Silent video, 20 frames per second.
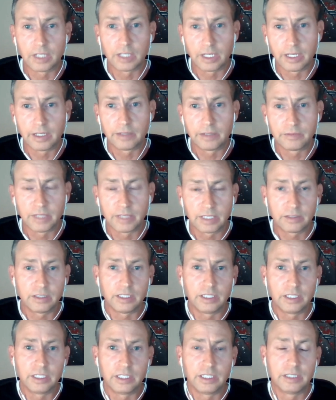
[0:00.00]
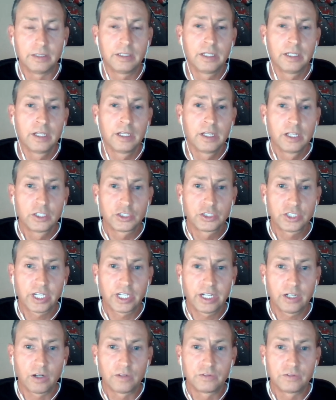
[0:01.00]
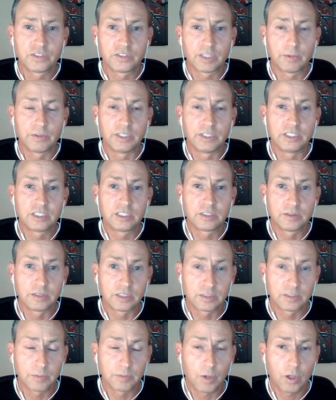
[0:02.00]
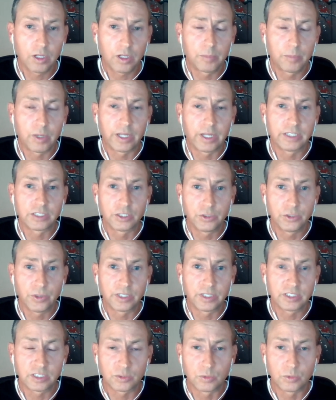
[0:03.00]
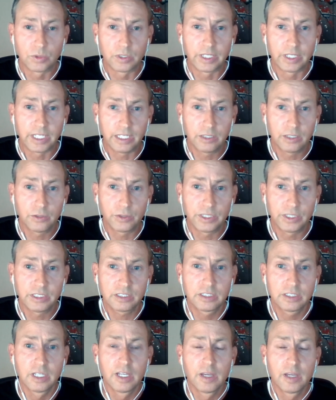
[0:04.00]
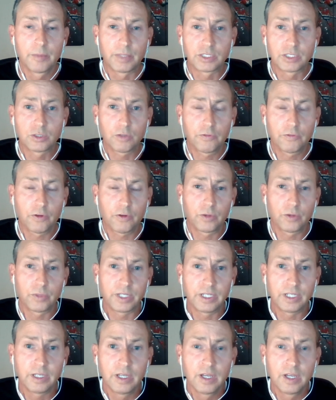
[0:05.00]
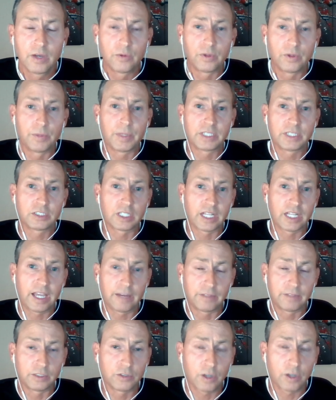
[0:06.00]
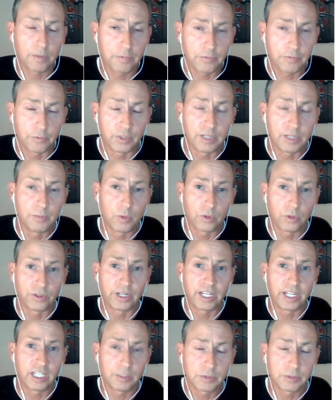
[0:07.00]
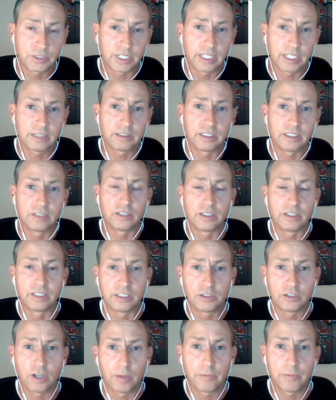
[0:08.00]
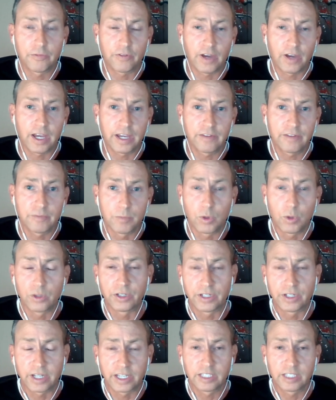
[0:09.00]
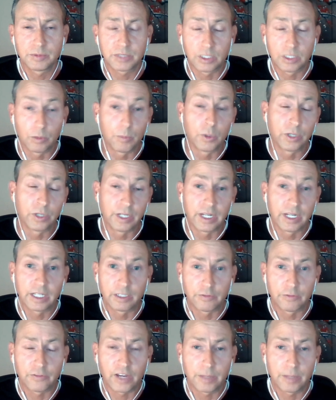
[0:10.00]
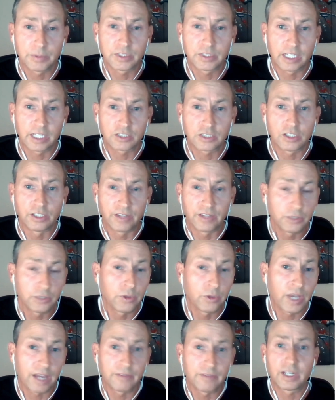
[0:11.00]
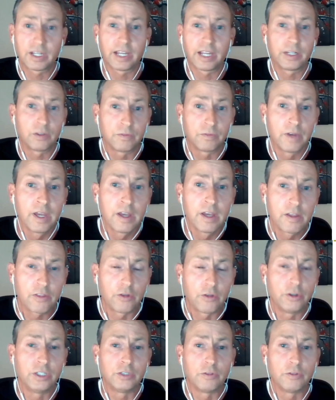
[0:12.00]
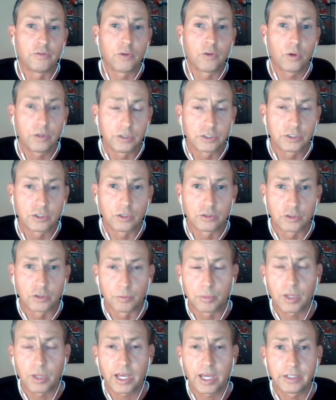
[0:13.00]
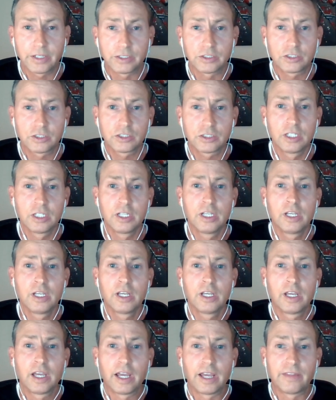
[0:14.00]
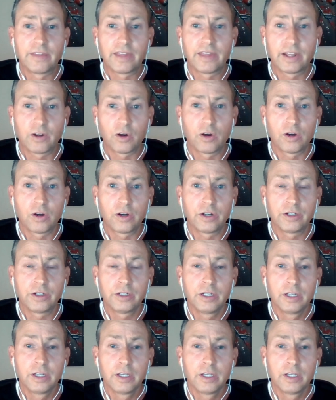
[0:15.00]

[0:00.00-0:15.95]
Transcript: that the share of some of these smaller players and new entrants will increase. But so far, we basically have the top three more than 80%, the top five more than 90%, or more than 95% actually. And then you have kind of 30 to 40 or so suppliers that are